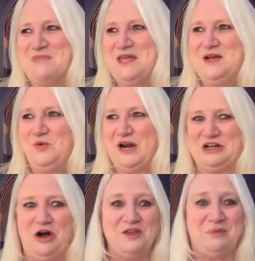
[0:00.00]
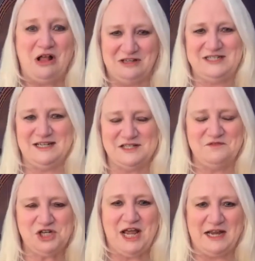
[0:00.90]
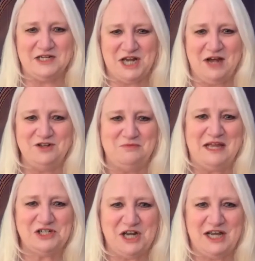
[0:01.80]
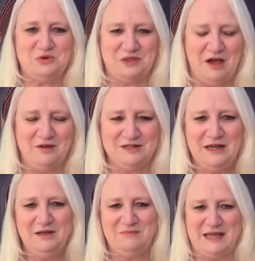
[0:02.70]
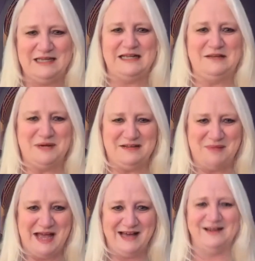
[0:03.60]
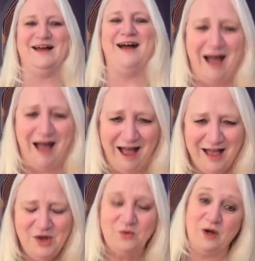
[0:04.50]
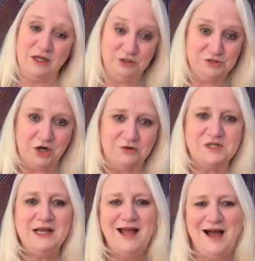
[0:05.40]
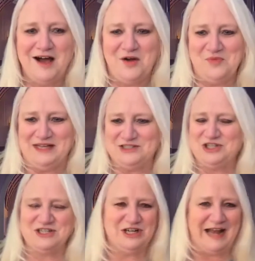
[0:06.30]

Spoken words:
what I call the politics of change. How do you make change without making anybody mad? Well, you don't. It's just going to